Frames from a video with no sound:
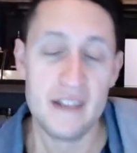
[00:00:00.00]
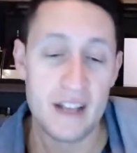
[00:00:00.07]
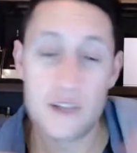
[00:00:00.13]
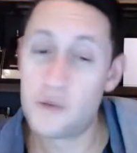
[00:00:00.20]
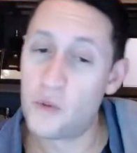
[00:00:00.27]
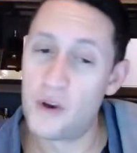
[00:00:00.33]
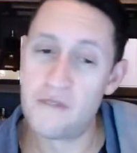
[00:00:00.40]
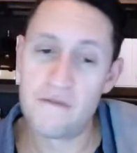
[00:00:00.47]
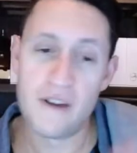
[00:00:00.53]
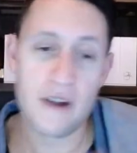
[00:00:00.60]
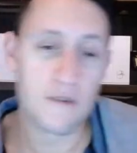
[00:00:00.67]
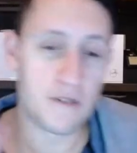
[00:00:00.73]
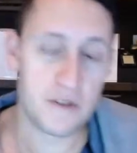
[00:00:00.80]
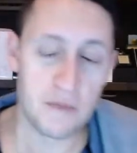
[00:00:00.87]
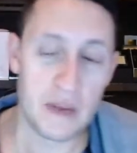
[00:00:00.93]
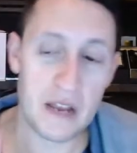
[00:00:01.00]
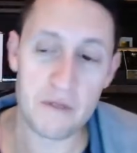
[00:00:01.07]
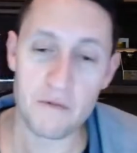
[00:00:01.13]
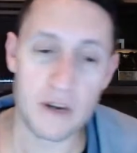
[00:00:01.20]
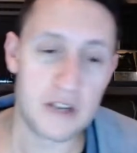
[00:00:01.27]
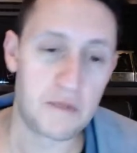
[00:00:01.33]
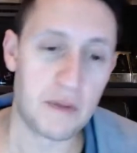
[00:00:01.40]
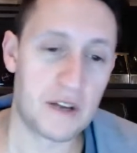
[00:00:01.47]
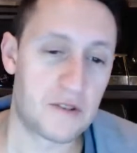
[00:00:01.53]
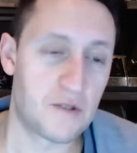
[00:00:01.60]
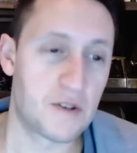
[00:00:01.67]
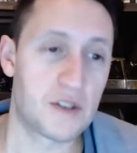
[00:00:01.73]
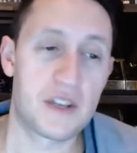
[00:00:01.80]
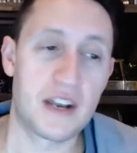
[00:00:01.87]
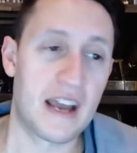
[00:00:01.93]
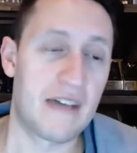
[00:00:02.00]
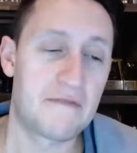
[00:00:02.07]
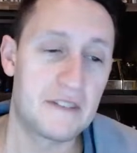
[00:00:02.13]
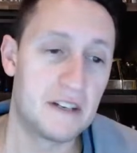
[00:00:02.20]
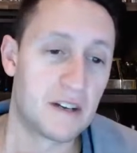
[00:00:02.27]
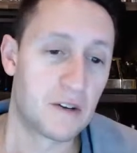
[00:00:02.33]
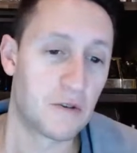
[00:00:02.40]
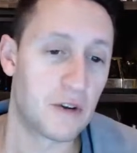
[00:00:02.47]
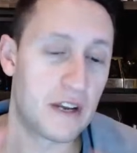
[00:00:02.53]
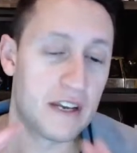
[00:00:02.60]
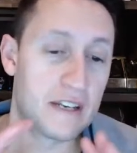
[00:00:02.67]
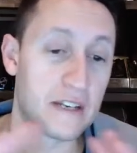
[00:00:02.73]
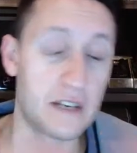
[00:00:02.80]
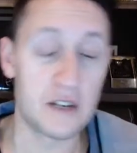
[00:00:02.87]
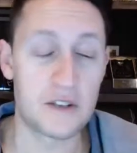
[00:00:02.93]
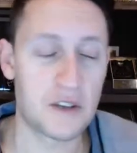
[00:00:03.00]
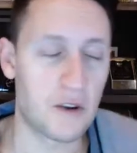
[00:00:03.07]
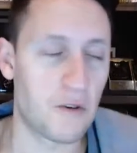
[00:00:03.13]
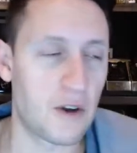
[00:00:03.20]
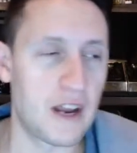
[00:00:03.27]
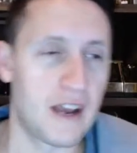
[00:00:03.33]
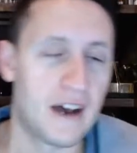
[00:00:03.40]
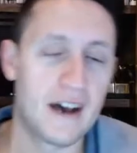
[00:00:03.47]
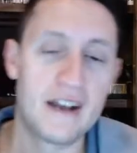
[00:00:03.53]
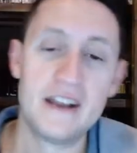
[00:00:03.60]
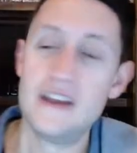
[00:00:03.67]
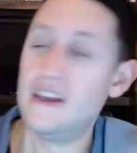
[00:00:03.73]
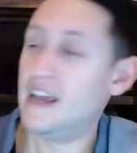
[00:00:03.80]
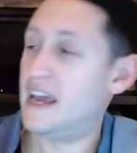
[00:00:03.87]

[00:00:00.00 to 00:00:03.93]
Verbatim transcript: That's one fragrance me and Rich Mitch are just gonna have to agree to disagree on.